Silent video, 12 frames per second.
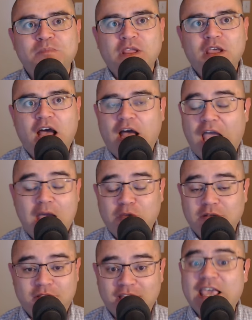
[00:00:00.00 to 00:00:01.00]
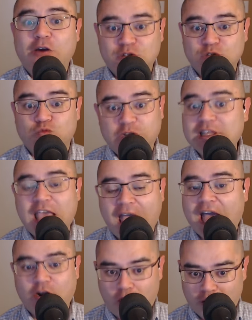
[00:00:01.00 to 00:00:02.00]
Uh, I mean, the characters really
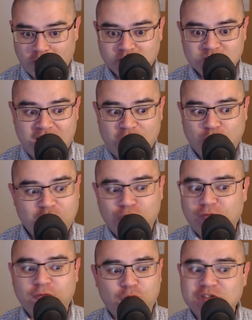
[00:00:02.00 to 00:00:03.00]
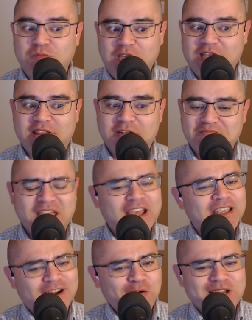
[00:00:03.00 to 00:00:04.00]
had arcs, and when you first meet them,
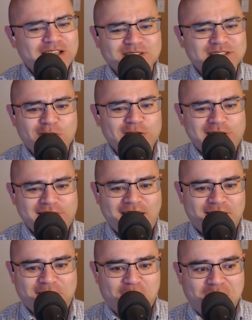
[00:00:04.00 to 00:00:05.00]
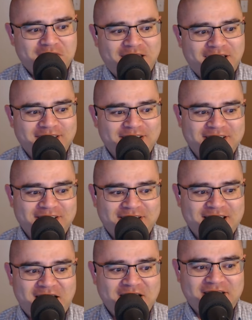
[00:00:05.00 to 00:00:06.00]
you don't necessarily like them. Like they're they're
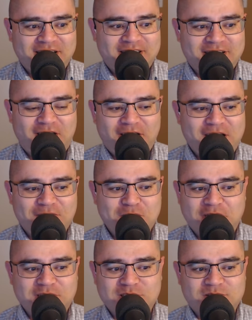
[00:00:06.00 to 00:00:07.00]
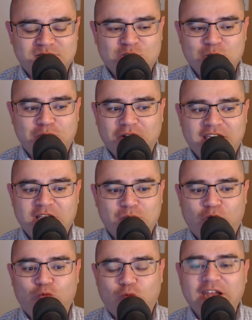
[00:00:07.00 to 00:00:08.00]
kind of they're not everybody's super
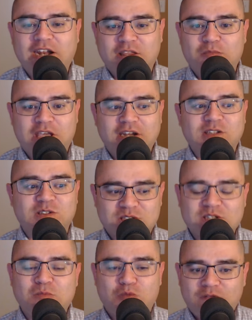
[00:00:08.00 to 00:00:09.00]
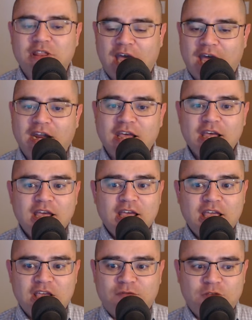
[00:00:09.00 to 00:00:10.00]
likable right at the beginning. So this is a movie that,
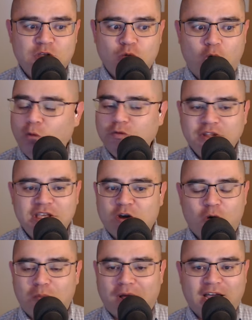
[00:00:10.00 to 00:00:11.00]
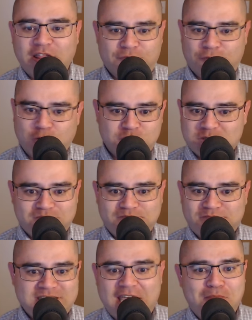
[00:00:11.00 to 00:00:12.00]
if you only go by the first
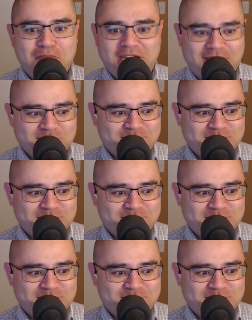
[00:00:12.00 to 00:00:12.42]
10 minutes,